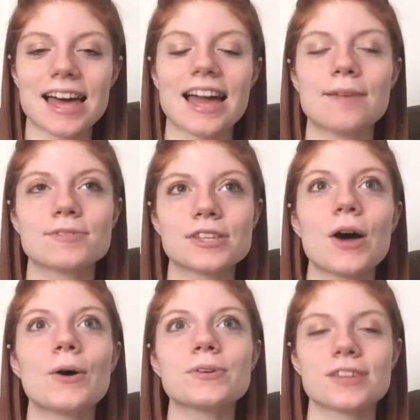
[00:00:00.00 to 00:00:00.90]
I am
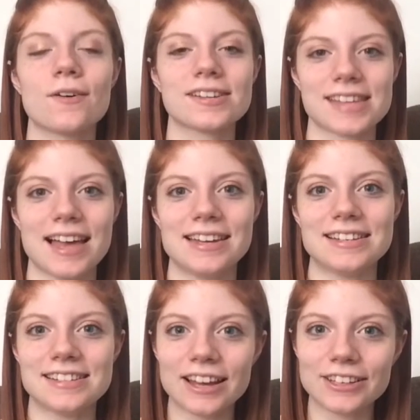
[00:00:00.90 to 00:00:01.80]
so, so excited
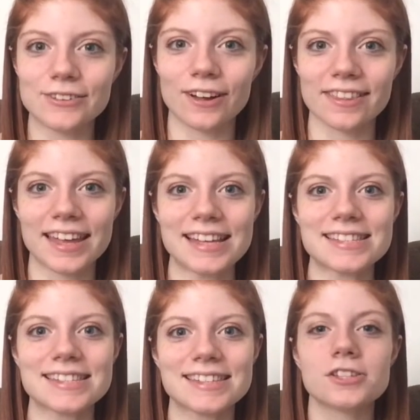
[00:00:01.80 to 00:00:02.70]
to tell you all
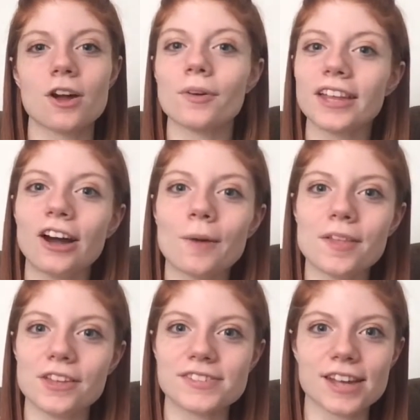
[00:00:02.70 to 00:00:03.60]
this. So I really hope
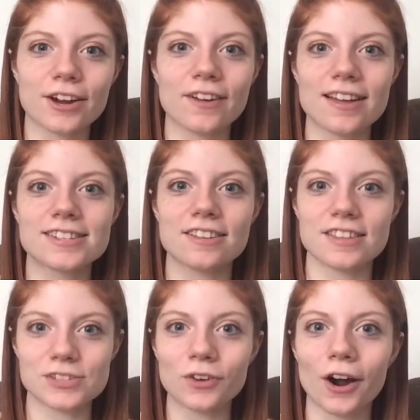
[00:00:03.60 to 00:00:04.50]
that you stuck around to
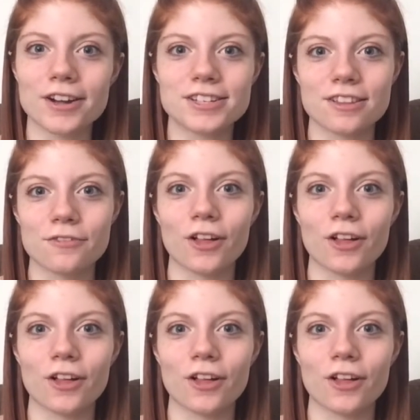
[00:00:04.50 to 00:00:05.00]
this far into the